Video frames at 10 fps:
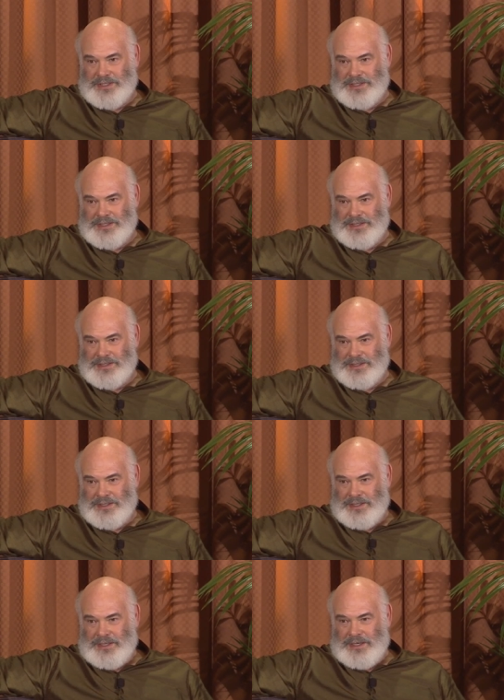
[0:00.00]
disease.
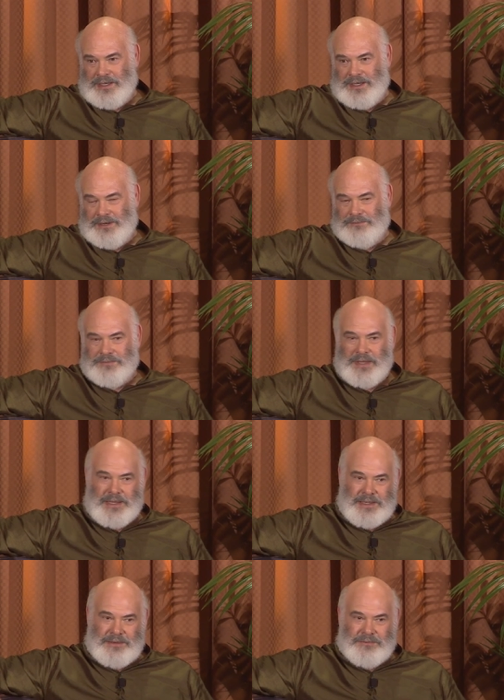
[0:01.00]
Um,
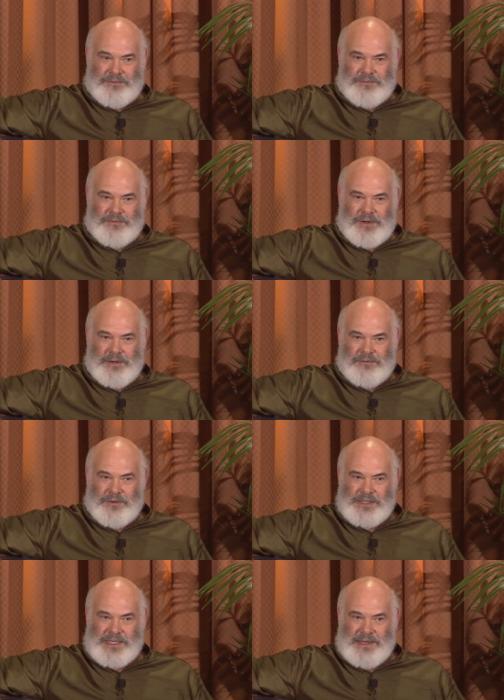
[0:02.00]
for
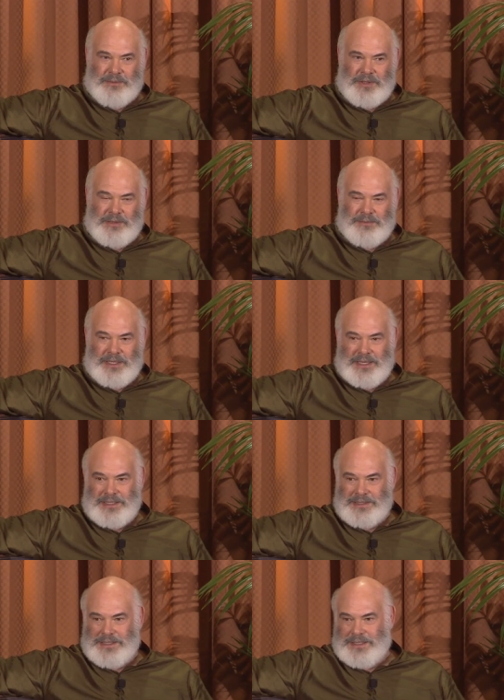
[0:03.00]
example, it
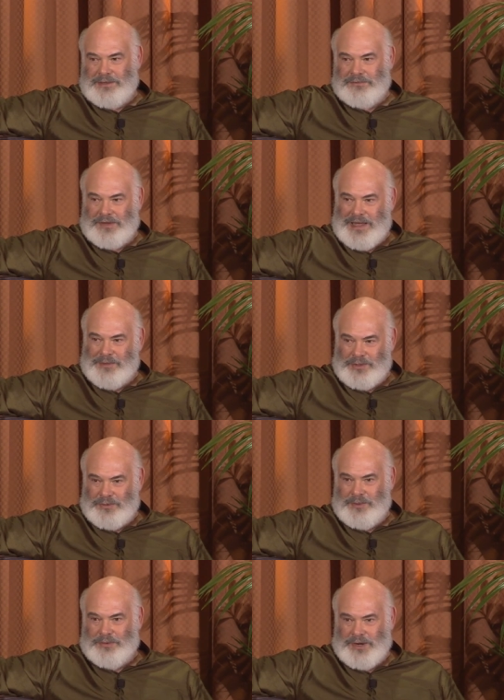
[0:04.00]
begins as an
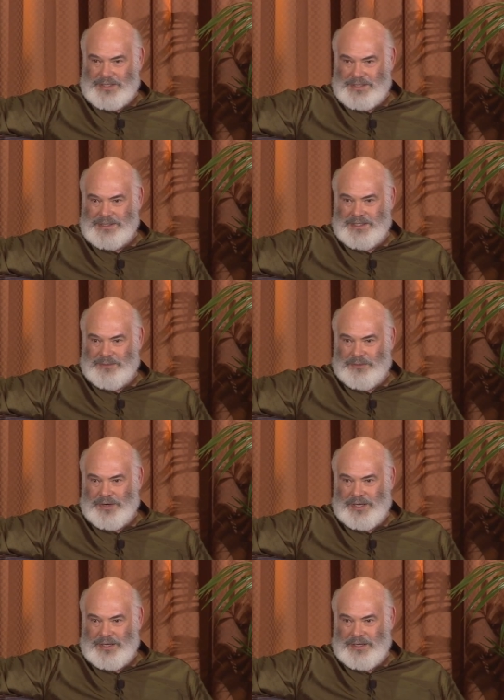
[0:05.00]
inflammatory process in the
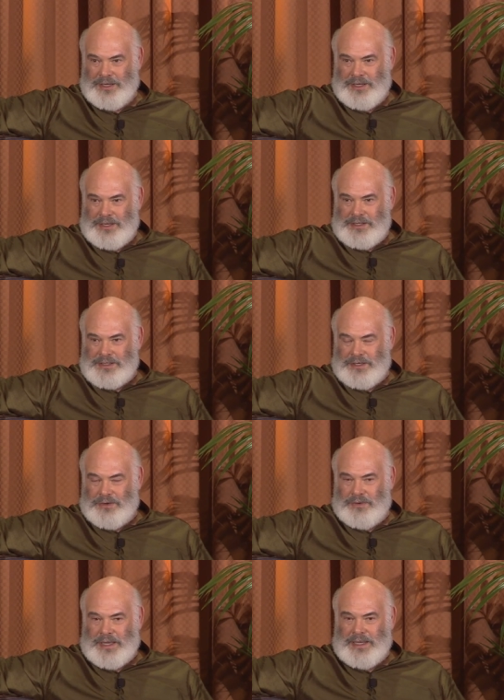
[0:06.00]
brain.
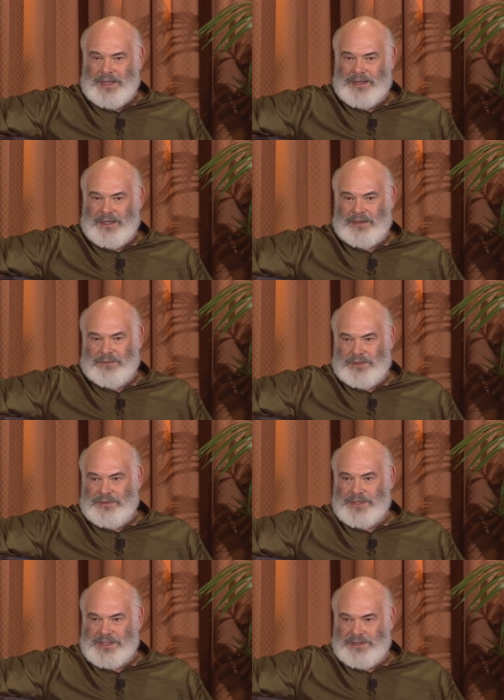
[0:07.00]
So anything that
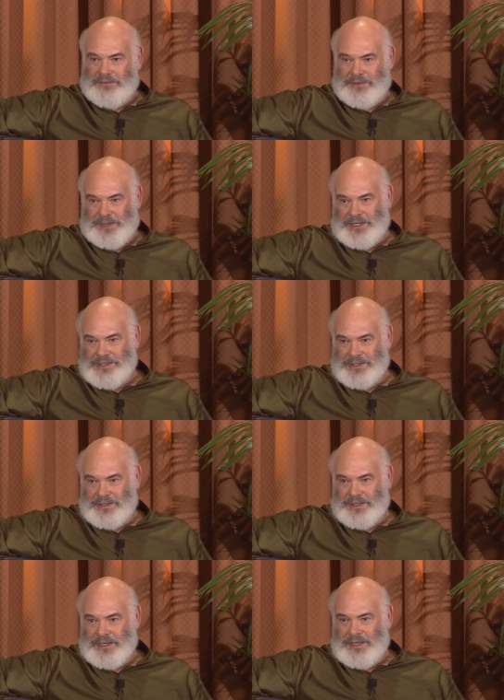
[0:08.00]
reduces
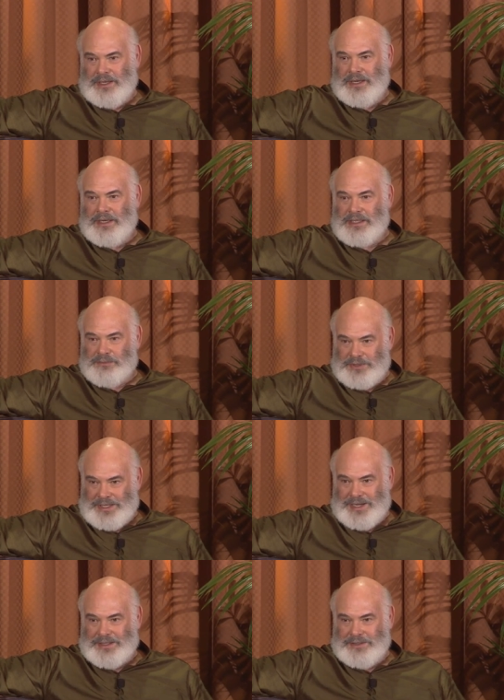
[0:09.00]
inflammation is
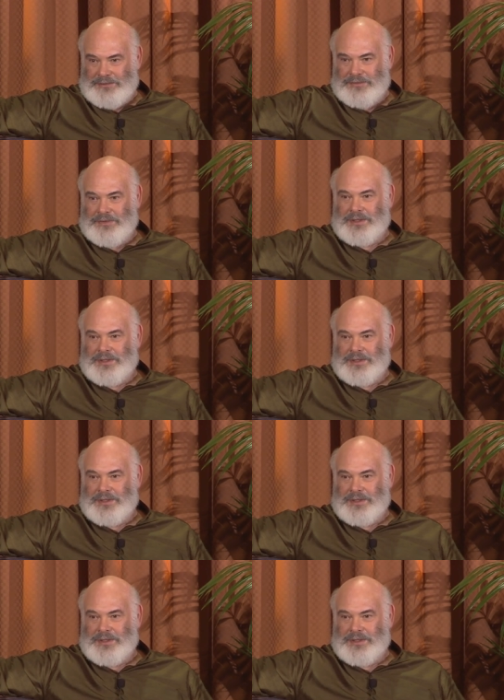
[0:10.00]
protective.